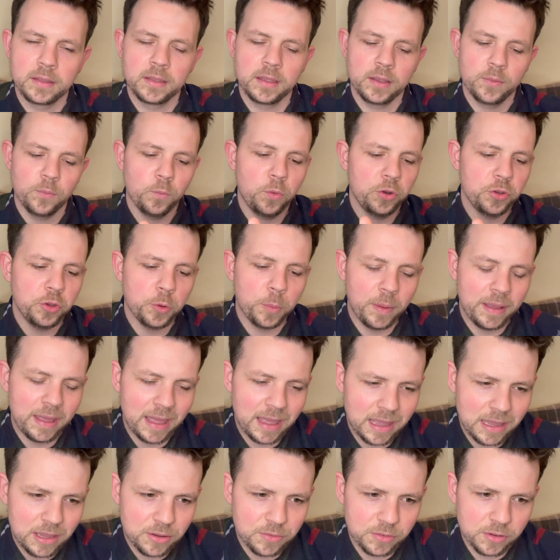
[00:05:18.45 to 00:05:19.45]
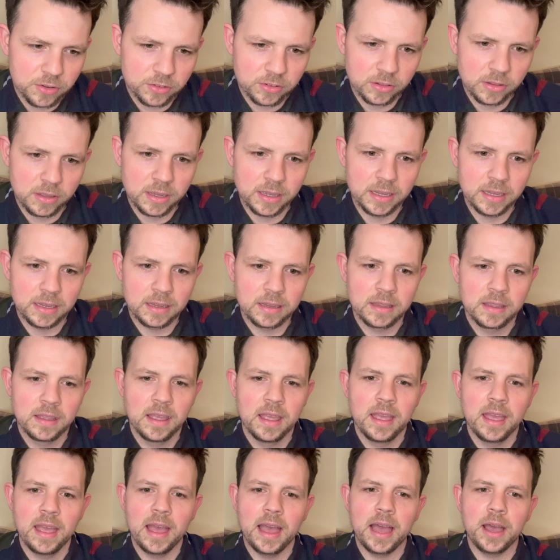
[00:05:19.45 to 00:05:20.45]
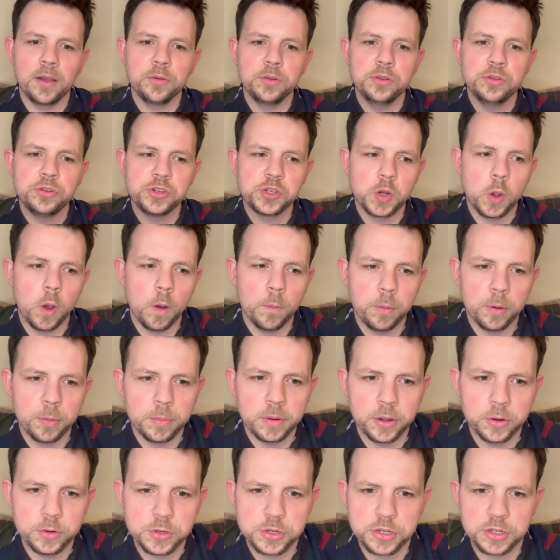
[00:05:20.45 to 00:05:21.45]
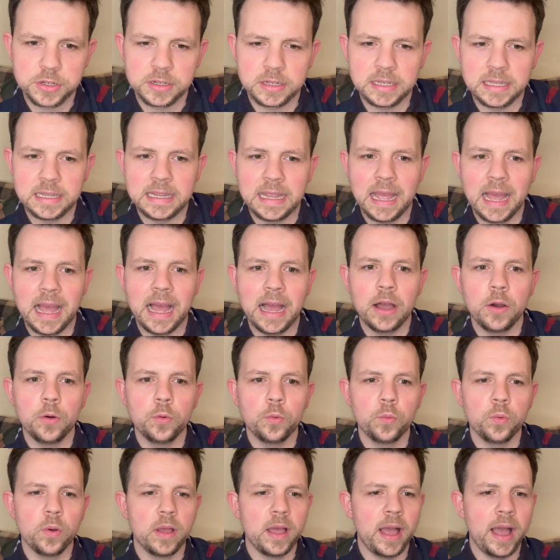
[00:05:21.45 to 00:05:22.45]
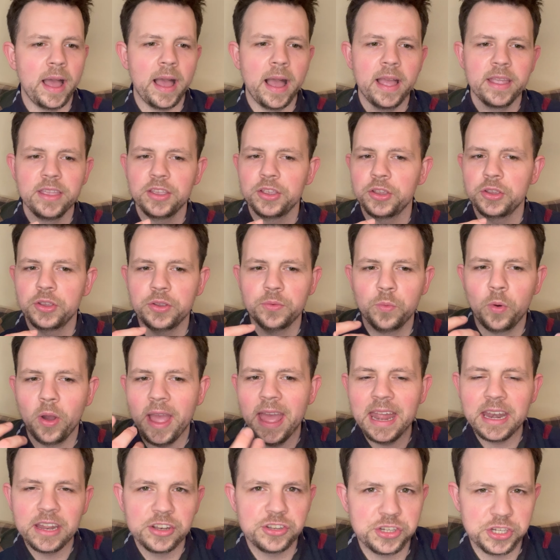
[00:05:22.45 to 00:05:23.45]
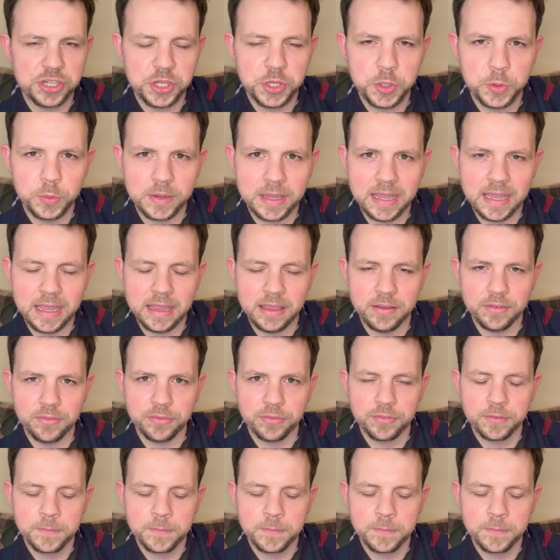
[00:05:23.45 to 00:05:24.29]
what your behavior is like, how you show up emotionally, how, how what energy you give.